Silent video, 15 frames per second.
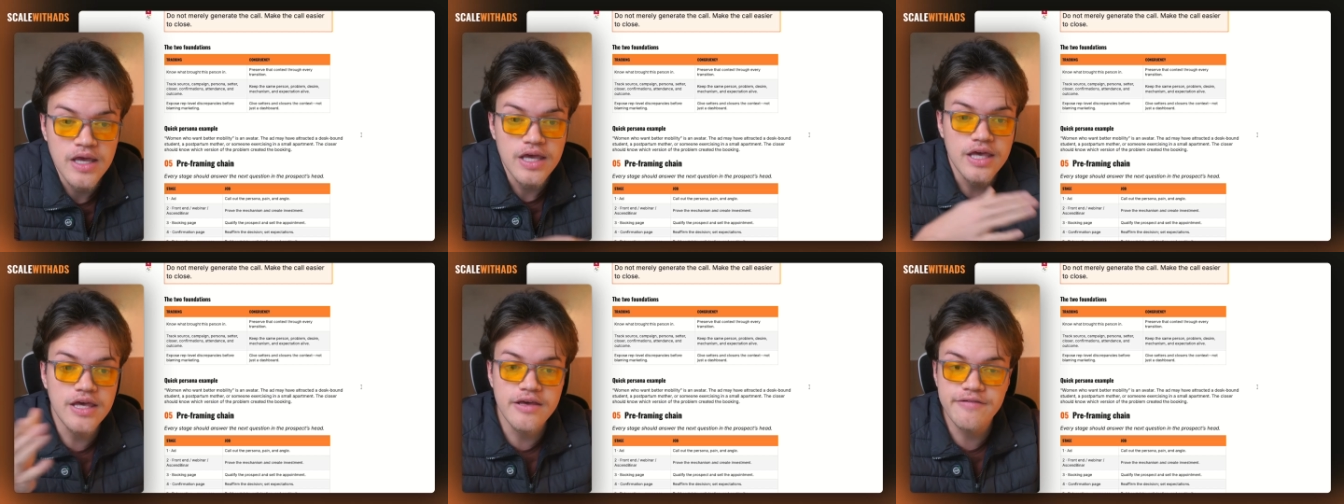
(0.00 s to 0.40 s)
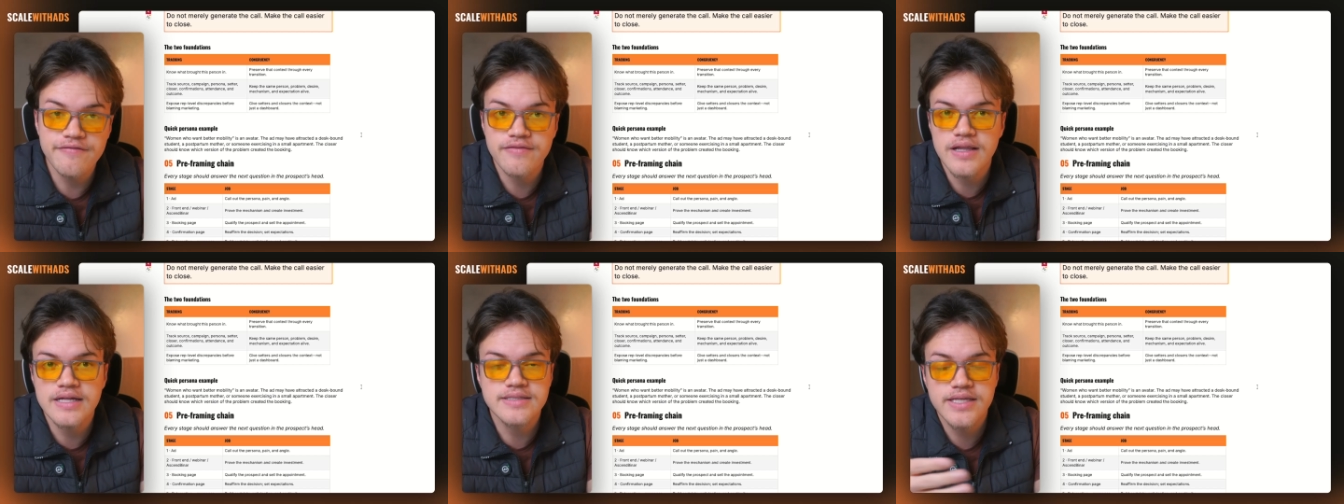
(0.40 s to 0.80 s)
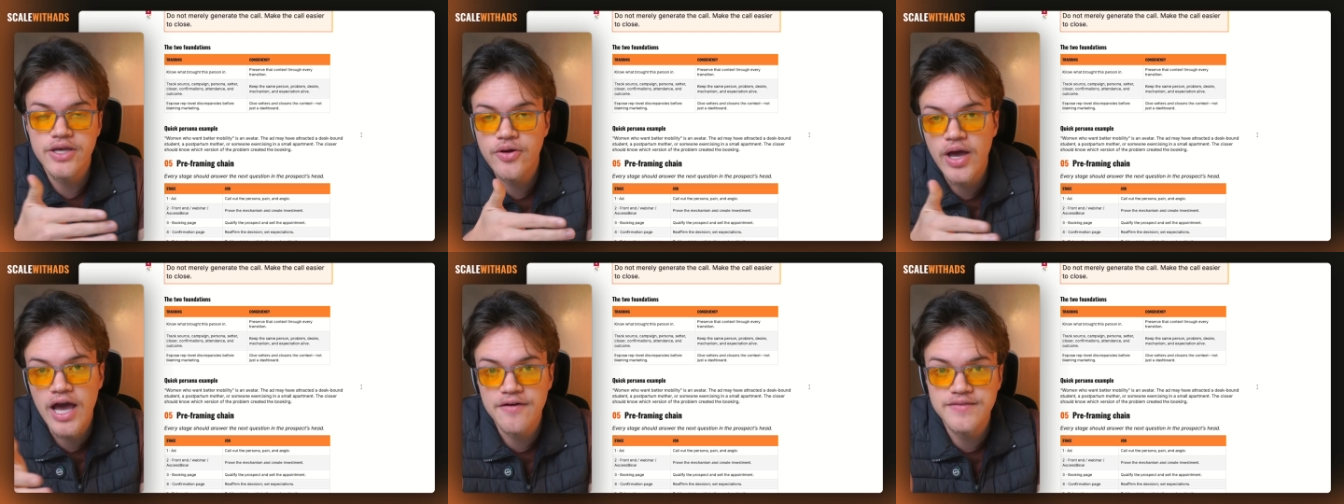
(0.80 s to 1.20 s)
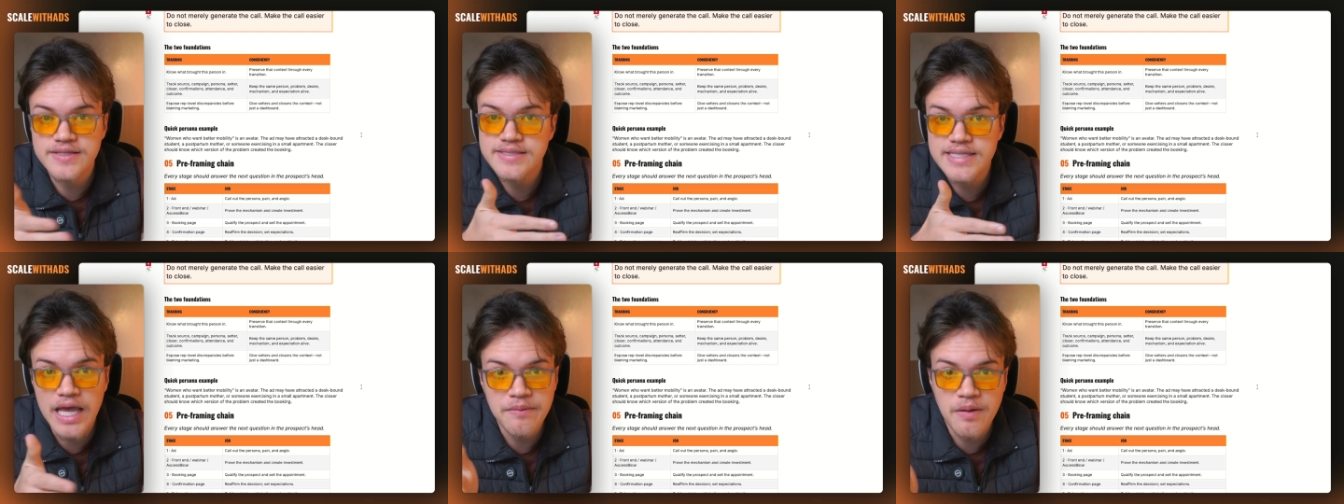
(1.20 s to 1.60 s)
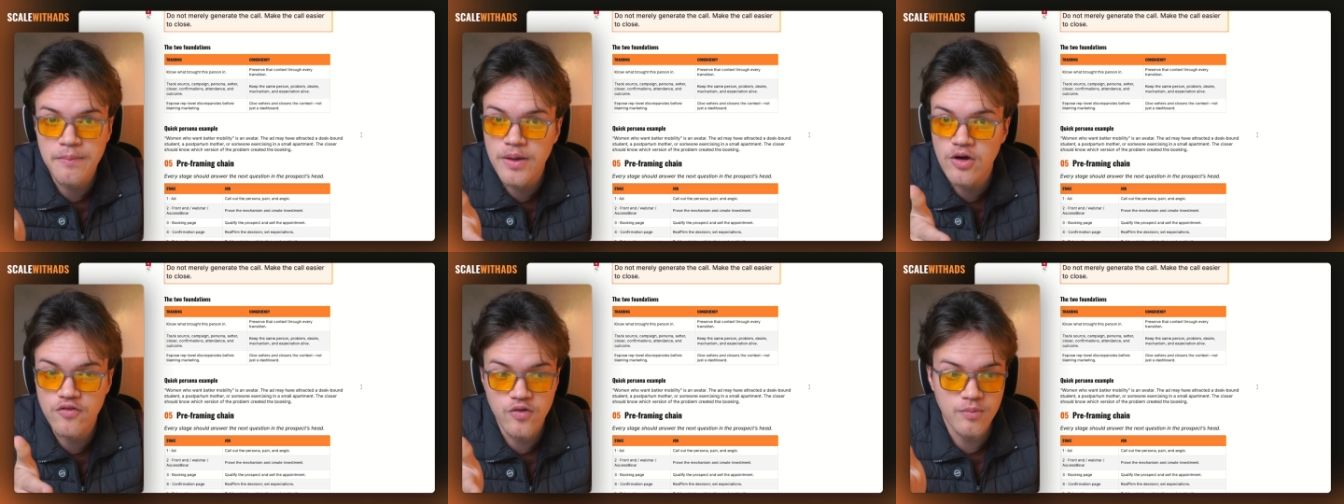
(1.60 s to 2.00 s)
If, let's say you have the same
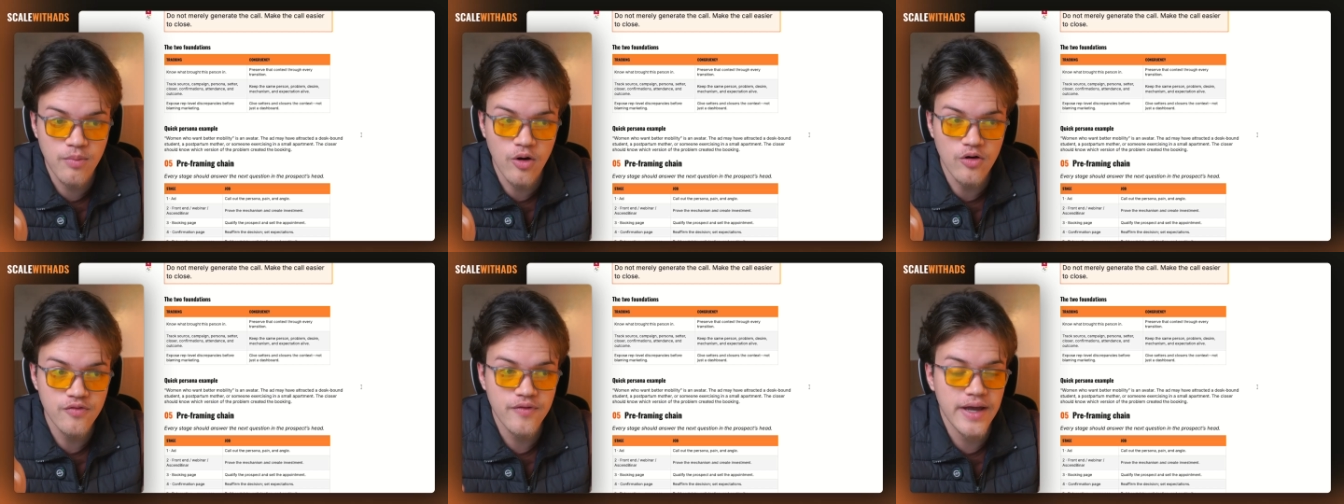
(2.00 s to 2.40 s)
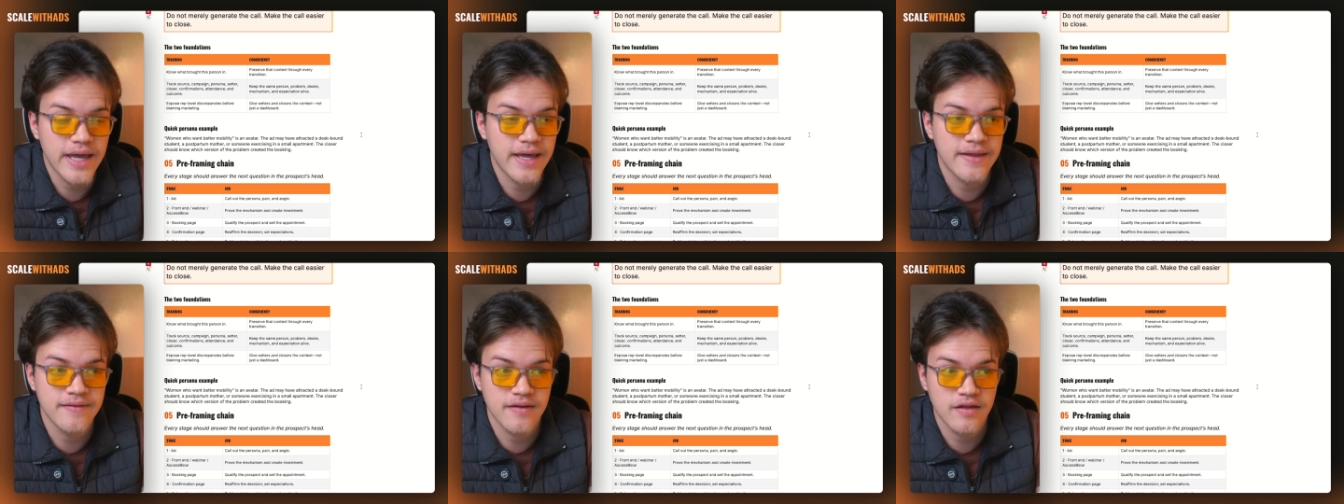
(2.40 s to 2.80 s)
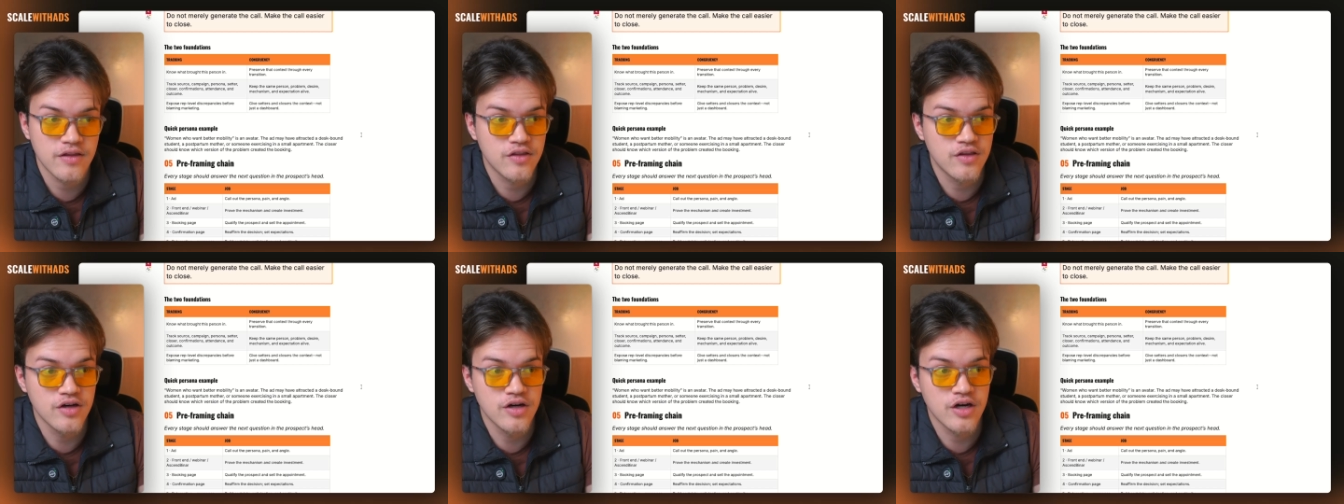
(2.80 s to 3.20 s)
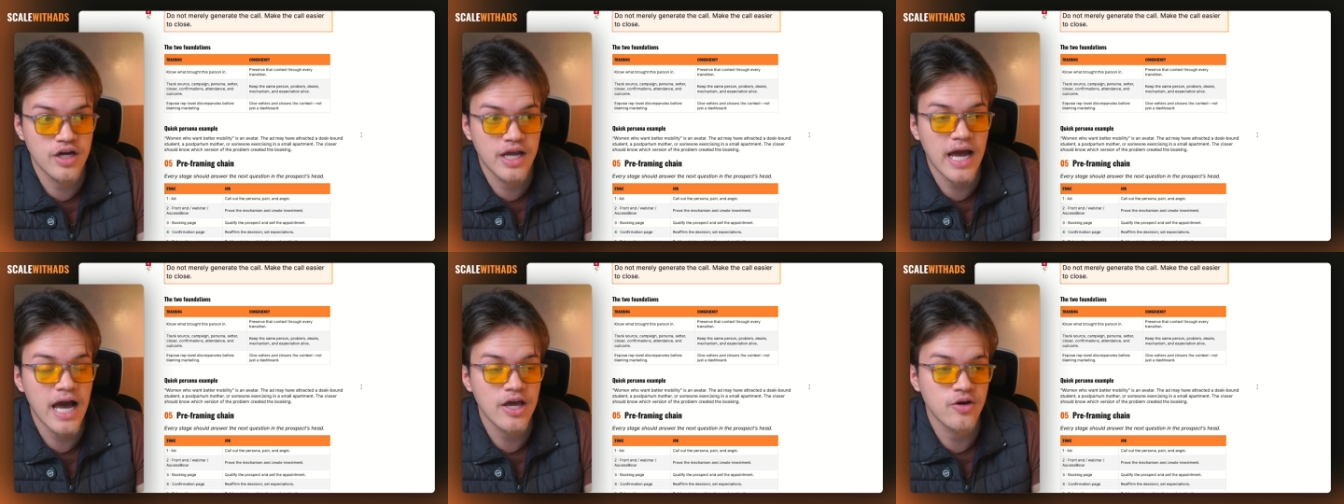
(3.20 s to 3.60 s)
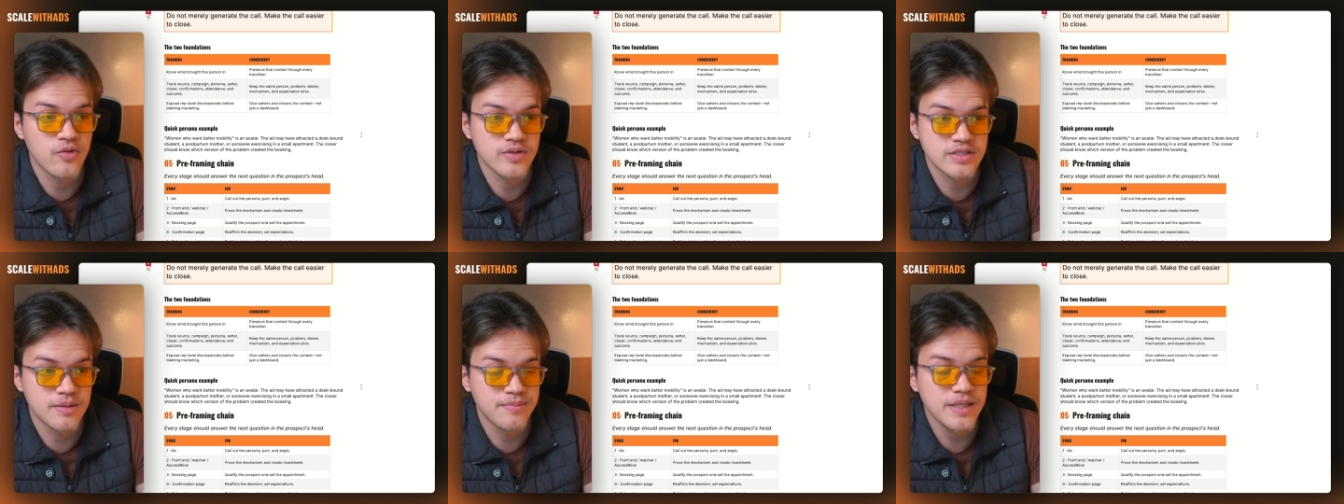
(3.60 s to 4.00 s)
email for both and the guy who
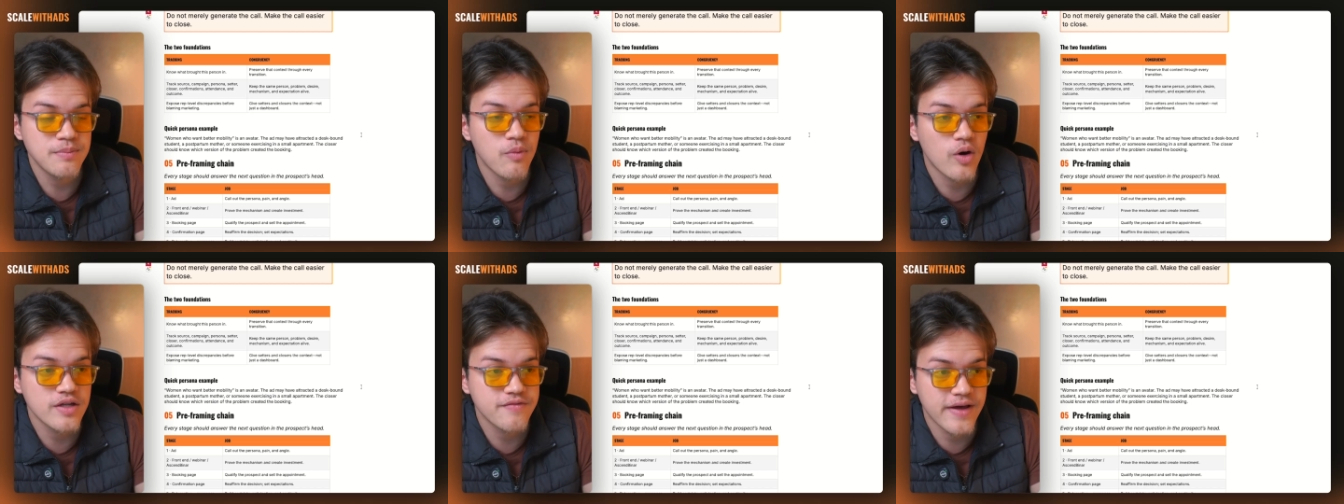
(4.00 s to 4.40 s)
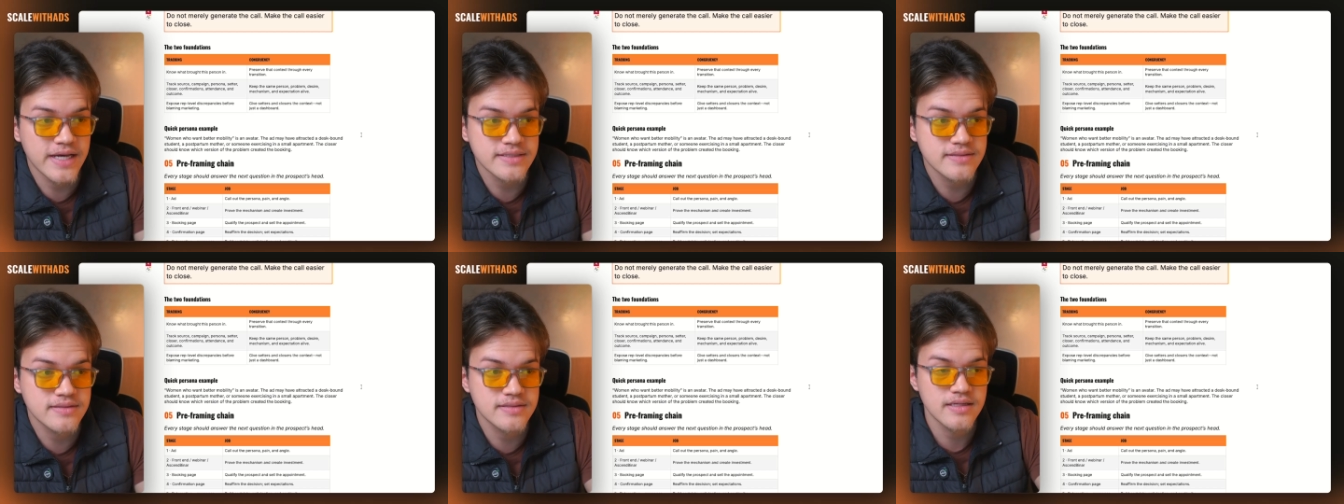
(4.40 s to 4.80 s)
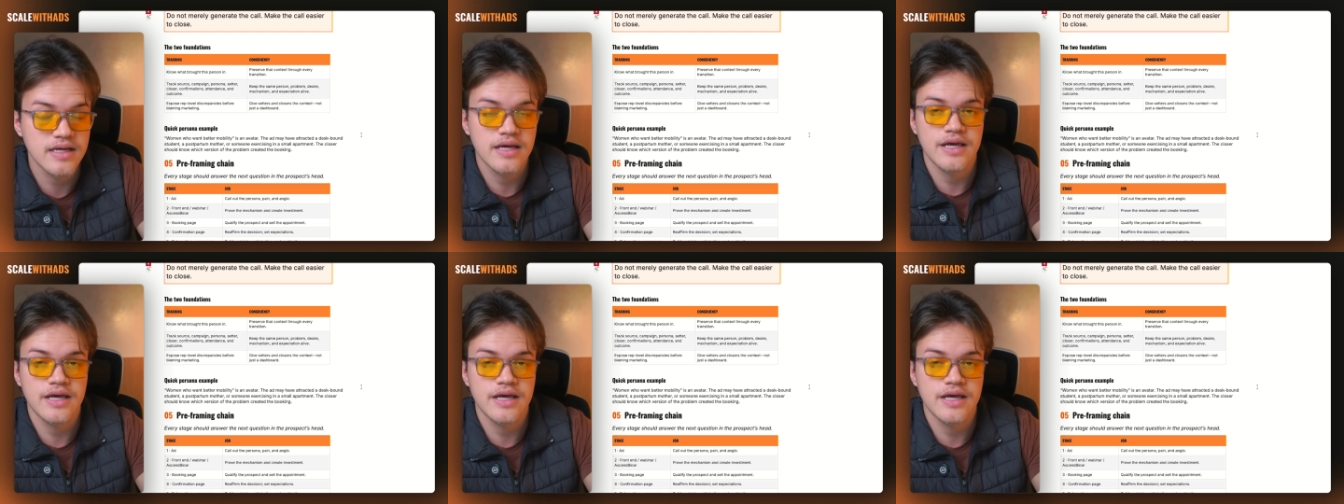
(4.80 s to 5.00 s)
is a bit more advanced,